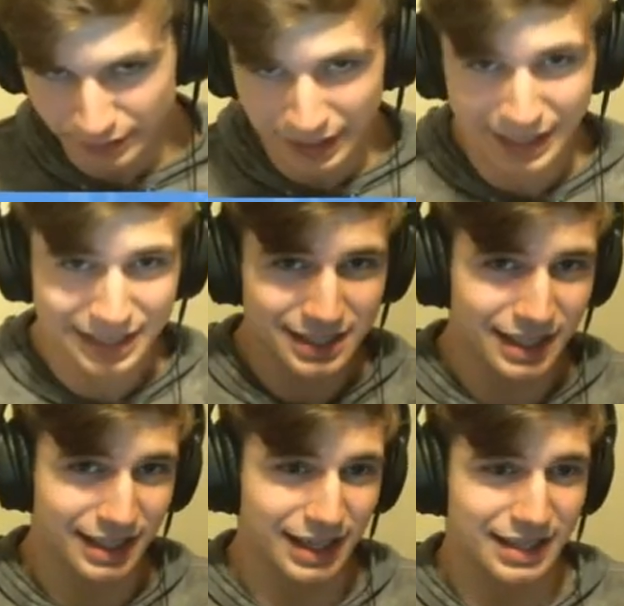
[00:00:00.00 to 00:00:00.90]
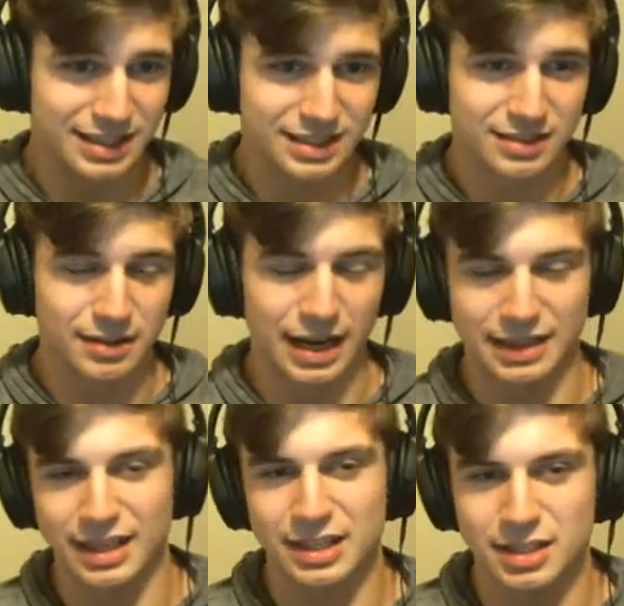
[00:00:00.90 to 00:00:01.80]
18, and I
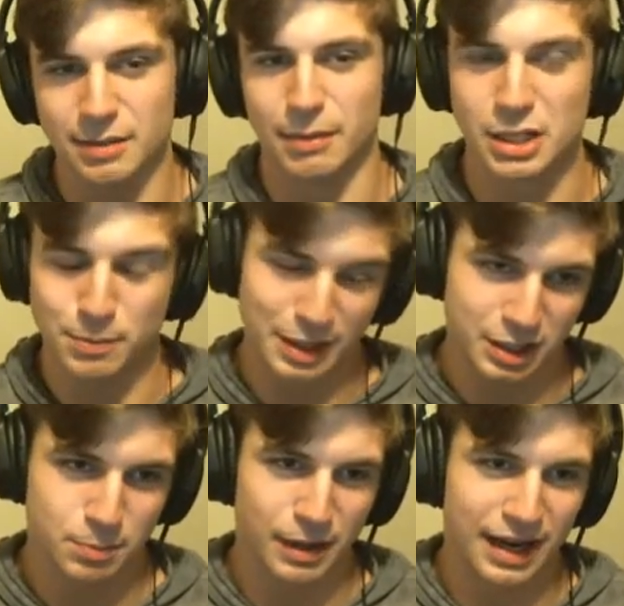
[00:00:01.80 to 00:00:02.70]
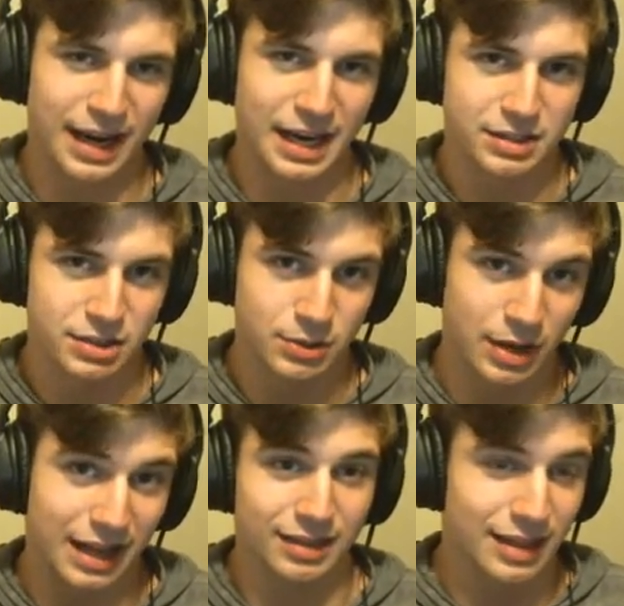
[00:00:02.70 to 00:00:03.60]
think it's in a much better spot. I do
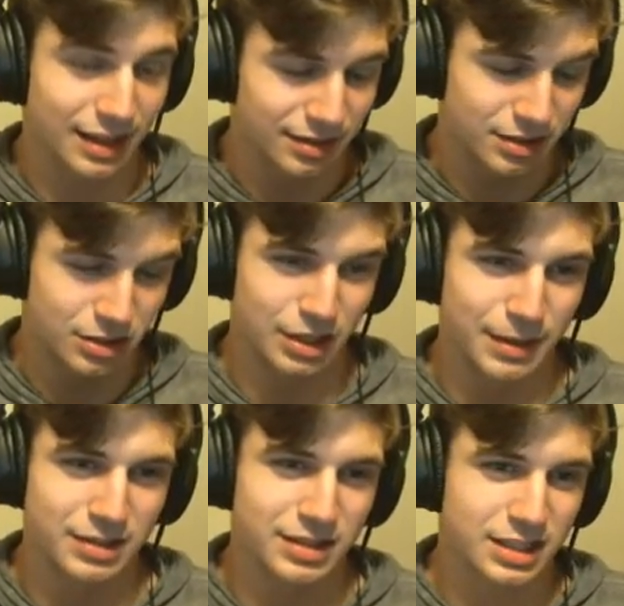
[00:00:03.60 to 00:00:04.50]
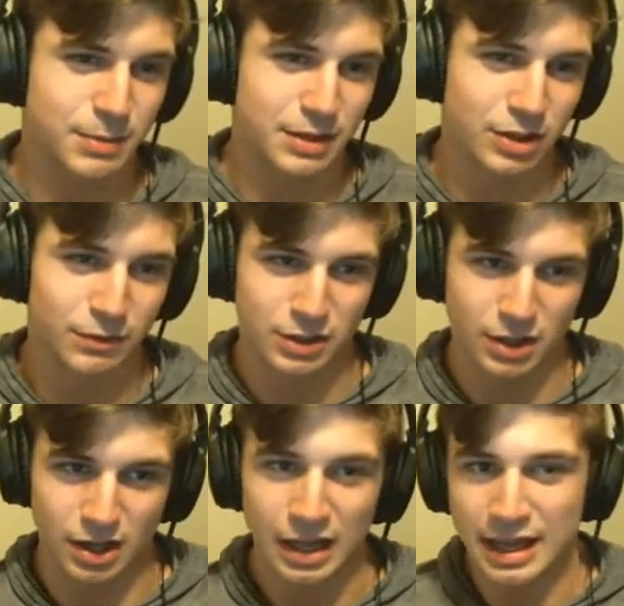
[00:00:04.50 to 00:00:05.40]
not think the Shield Mouse needs to be nerfed at
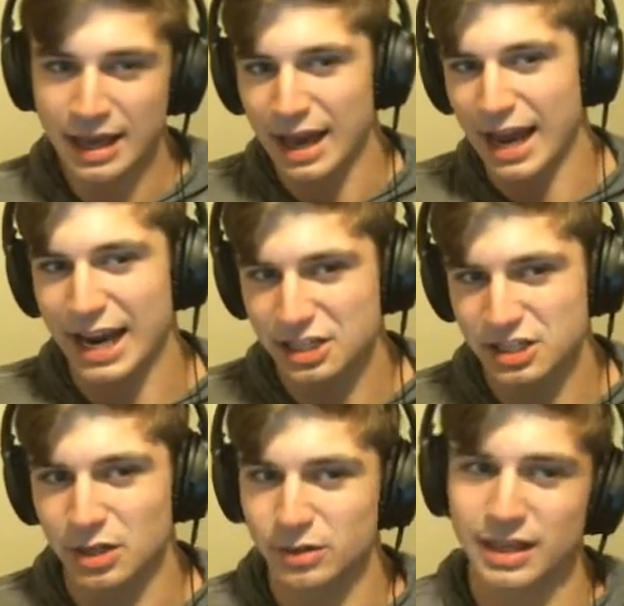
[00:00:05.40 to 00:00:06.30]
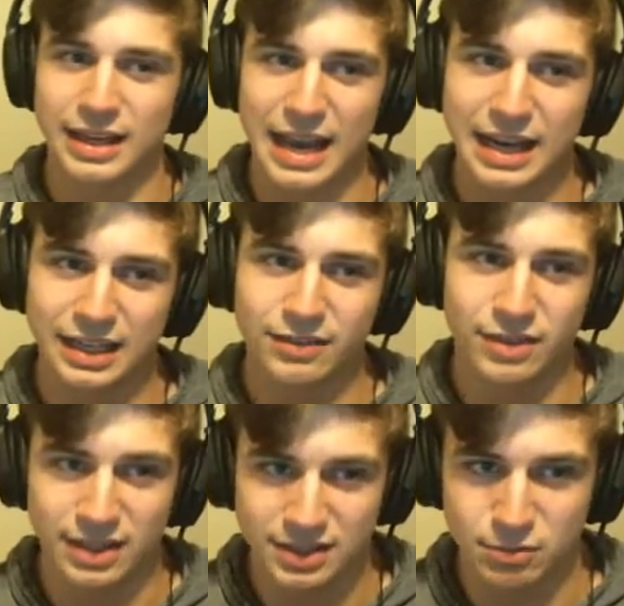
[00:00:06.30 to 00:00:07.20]
all. I actually don't think any of
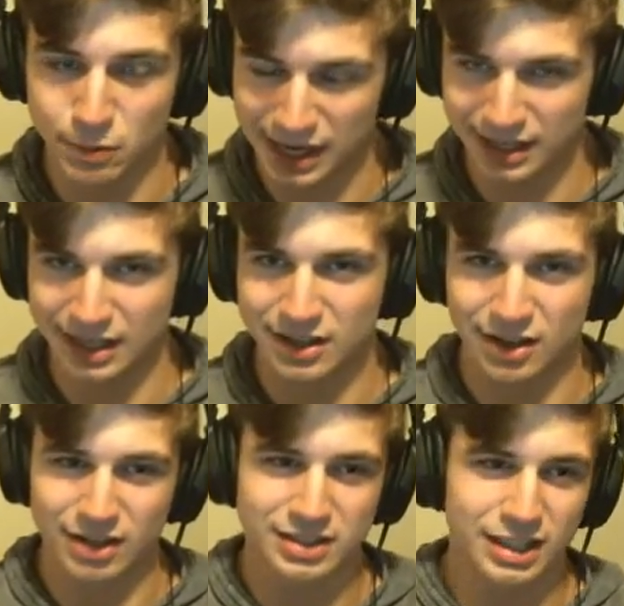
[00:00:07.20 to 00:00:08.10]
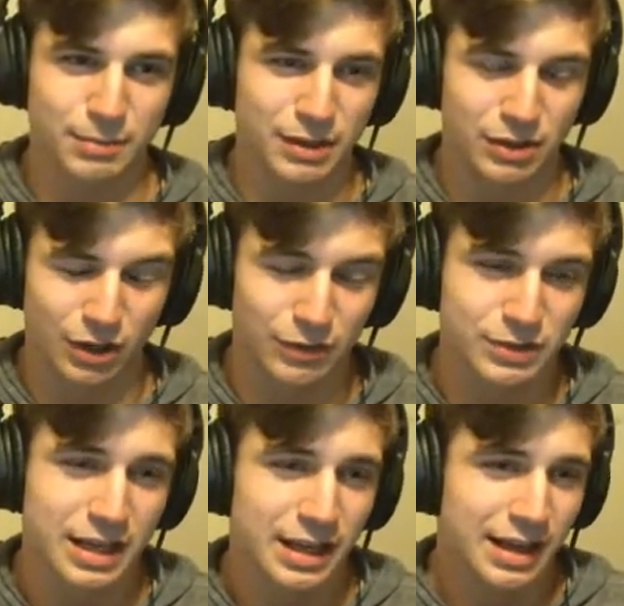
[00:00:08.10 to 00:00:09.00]
these rank A cards need to be nerfed.
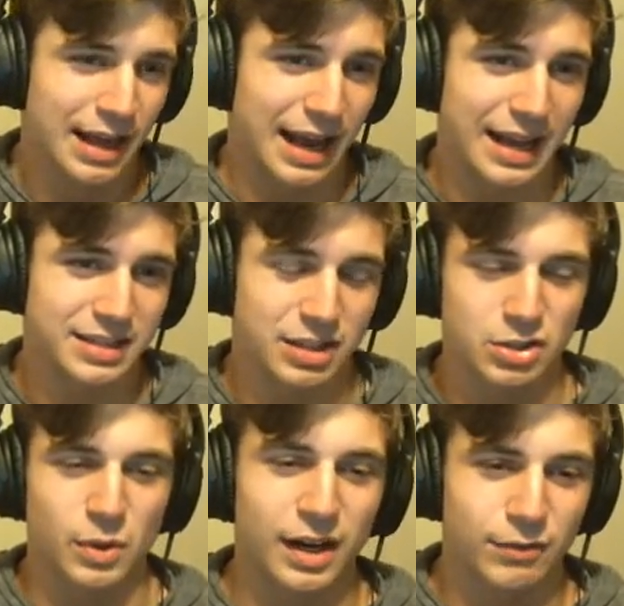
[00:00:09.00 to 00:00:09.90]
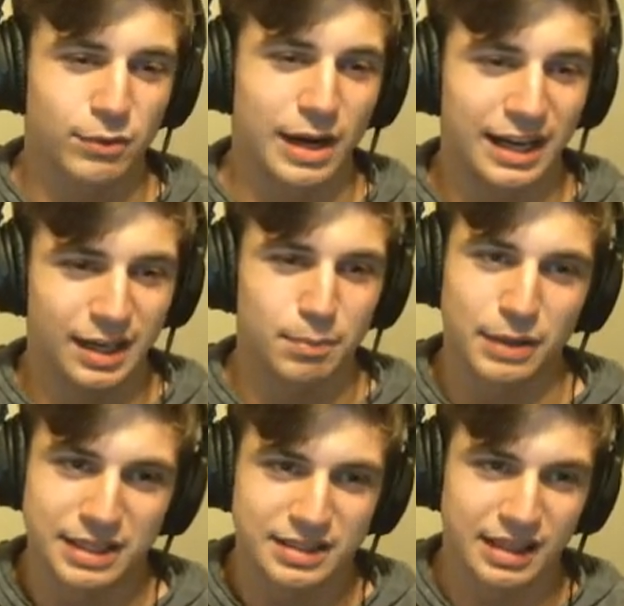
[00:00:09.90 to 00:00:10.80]
as there's quite a variety of
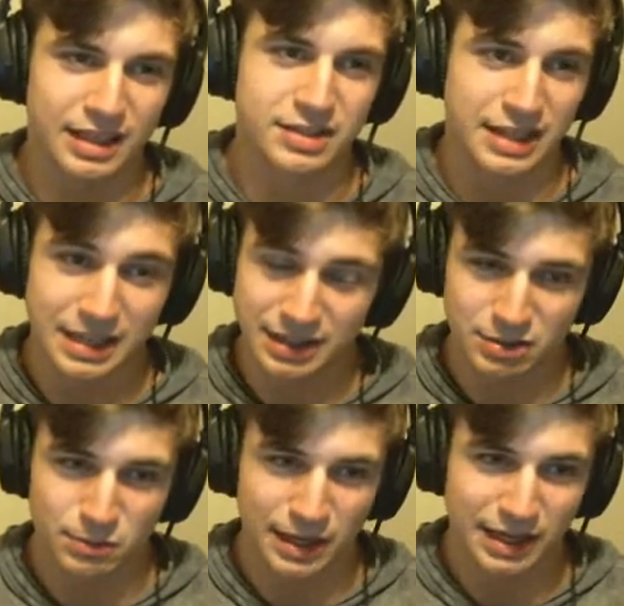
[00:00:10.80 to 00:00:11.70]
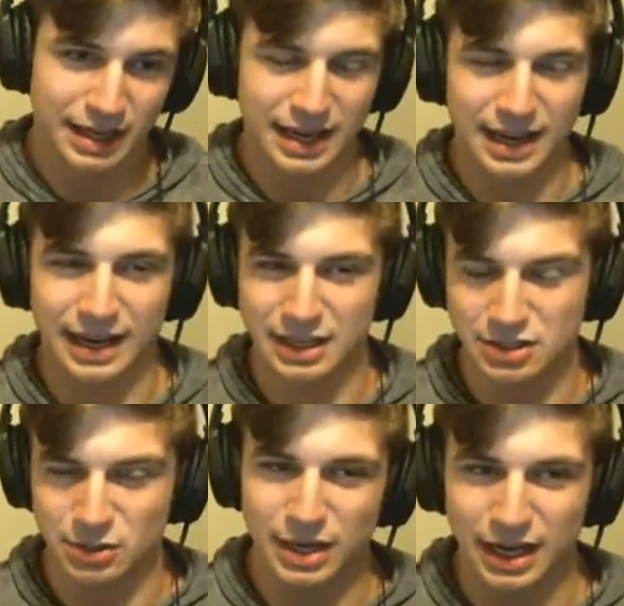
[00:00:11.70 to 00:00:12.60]
playstyles in this rank A, and it's
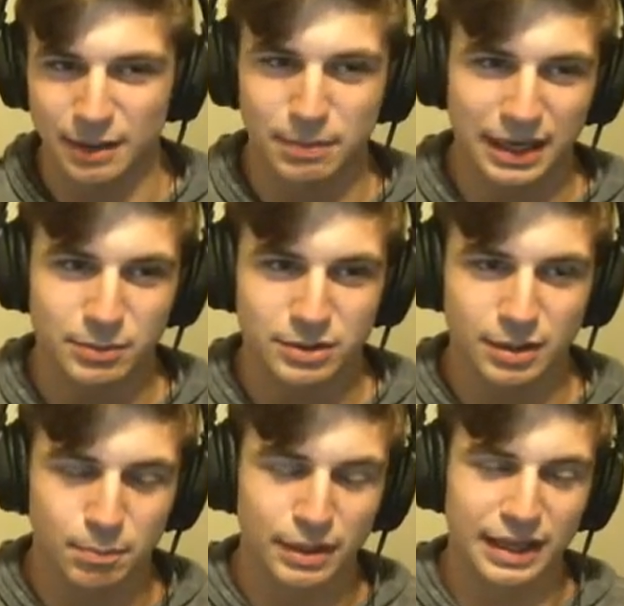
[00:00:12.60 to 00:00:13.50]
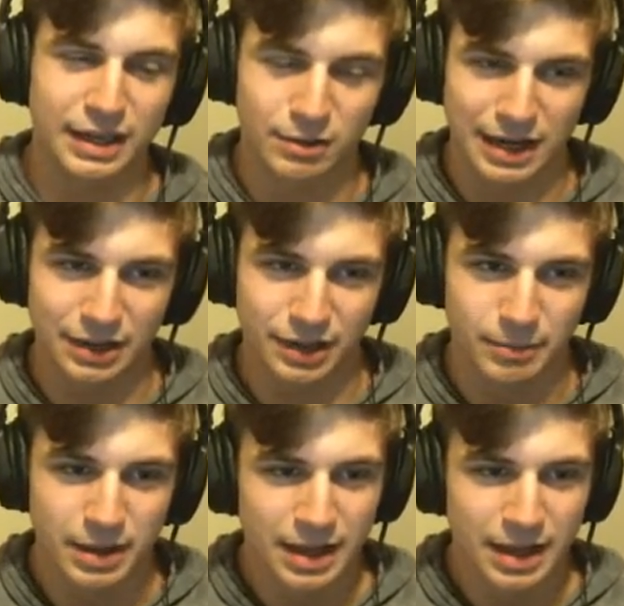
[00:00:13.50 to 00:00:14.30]
okay to be able to play around them.